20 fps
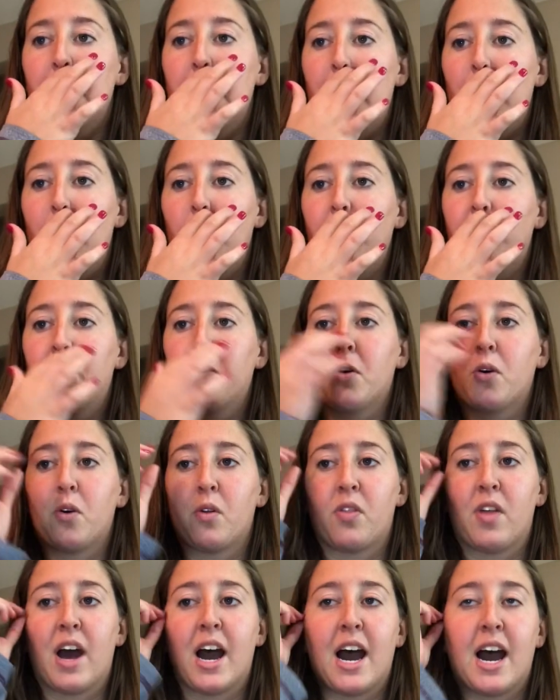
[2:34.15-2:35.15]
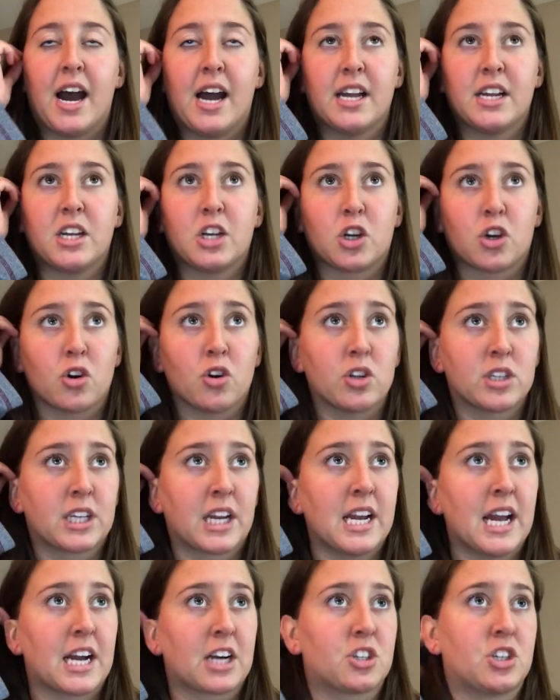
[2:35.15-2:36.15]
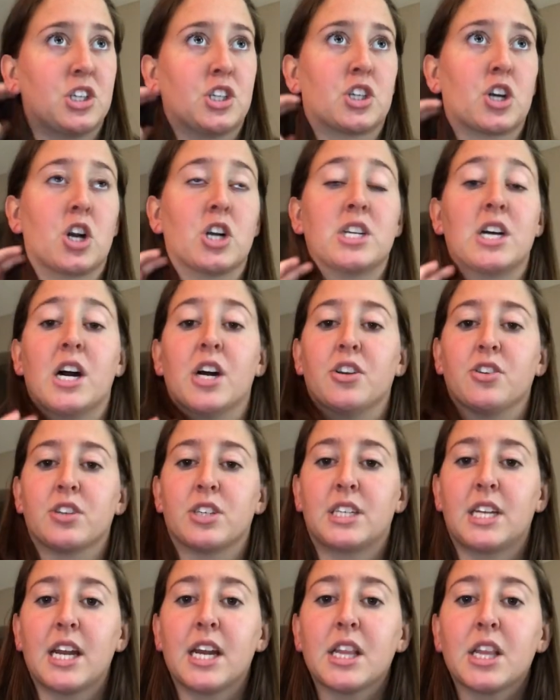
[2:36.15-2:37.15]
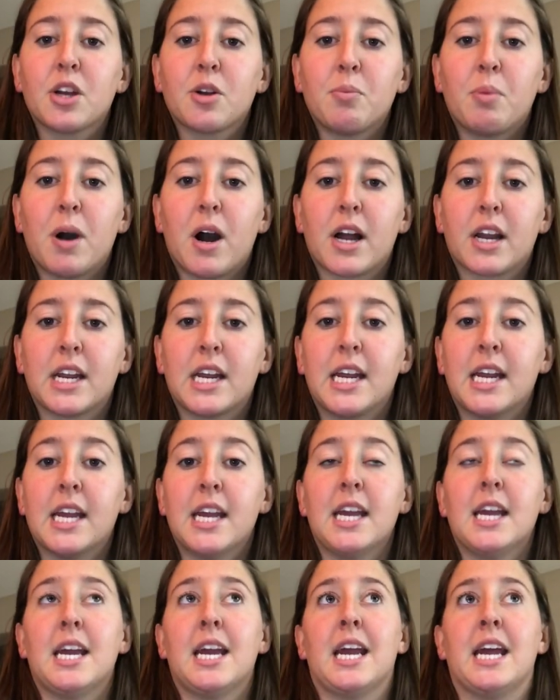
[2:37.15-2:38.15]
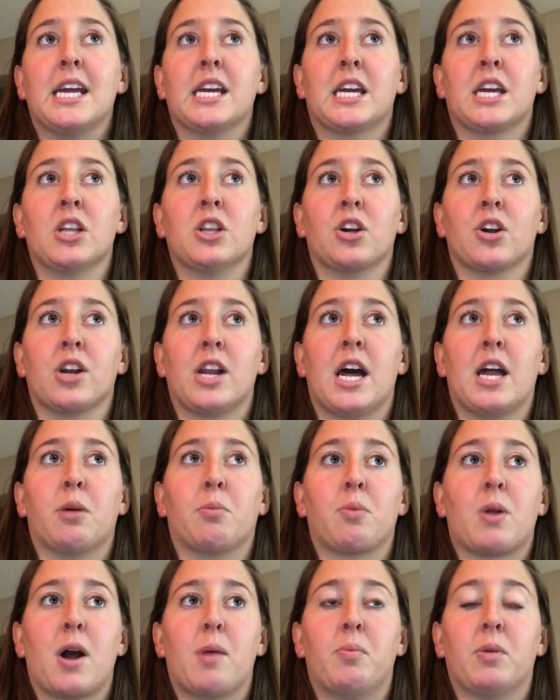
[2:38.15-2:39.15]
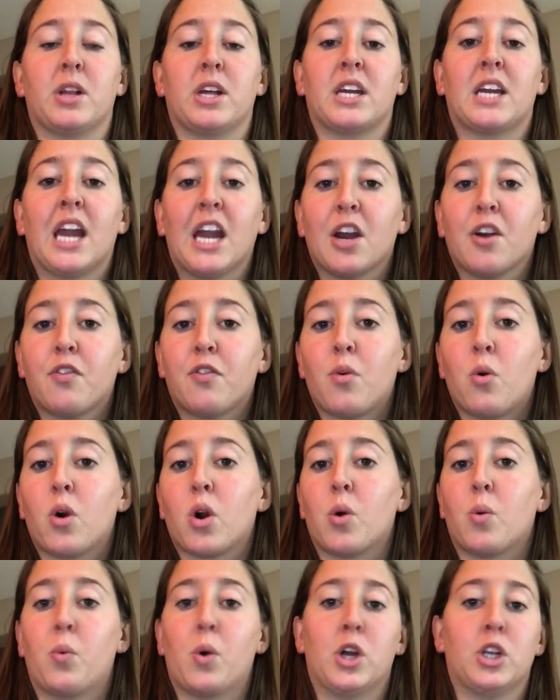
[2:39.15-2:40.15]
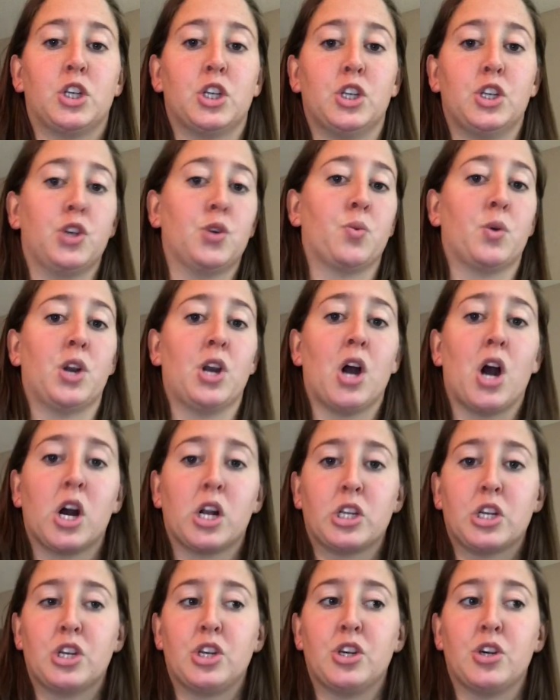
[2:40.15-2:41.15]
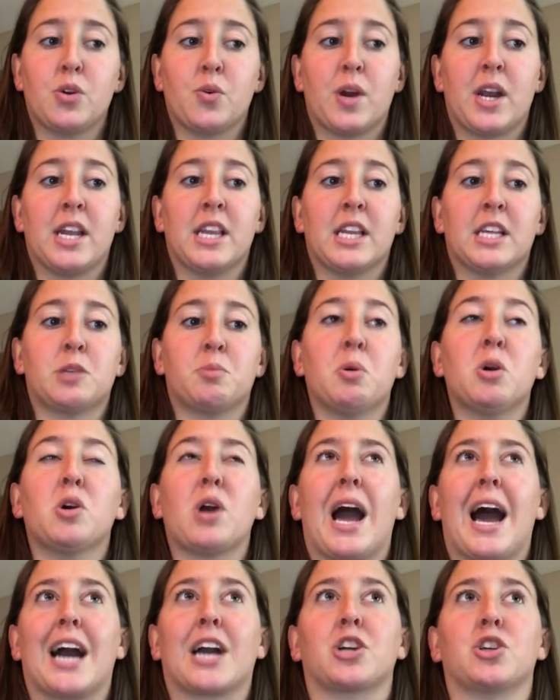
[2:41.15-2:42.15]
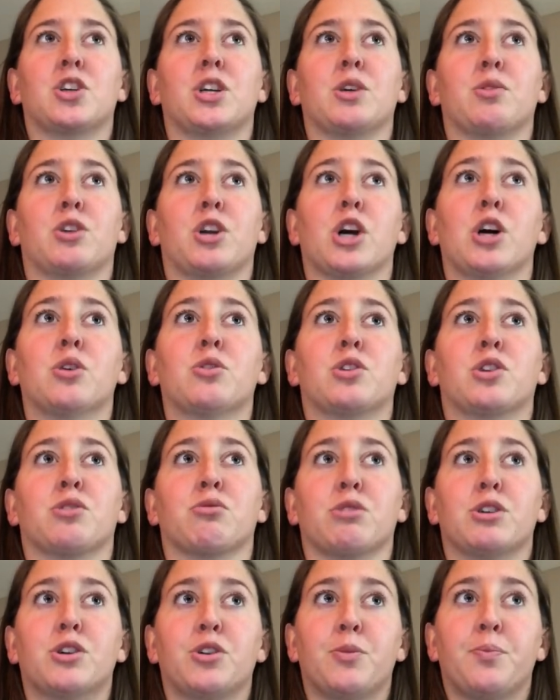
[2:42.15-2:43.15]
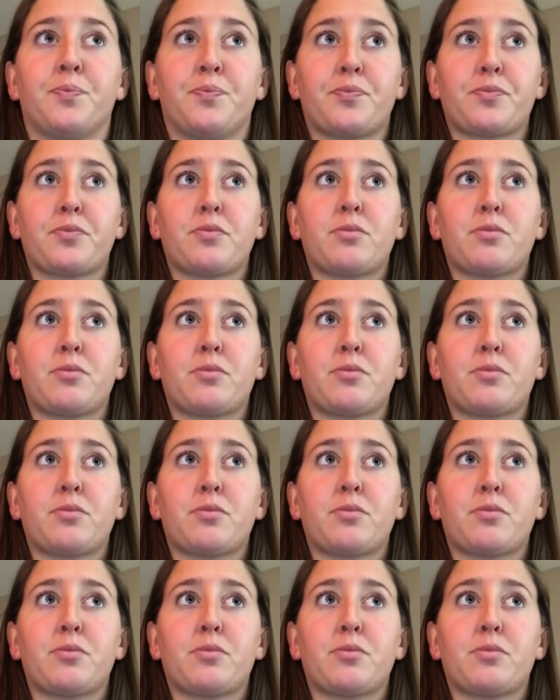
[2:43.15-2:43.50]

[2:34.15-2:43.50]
helpful that girls can actually start to understand their body and can learn how to properly care for it, what to do, what not to do. And this book actually goes through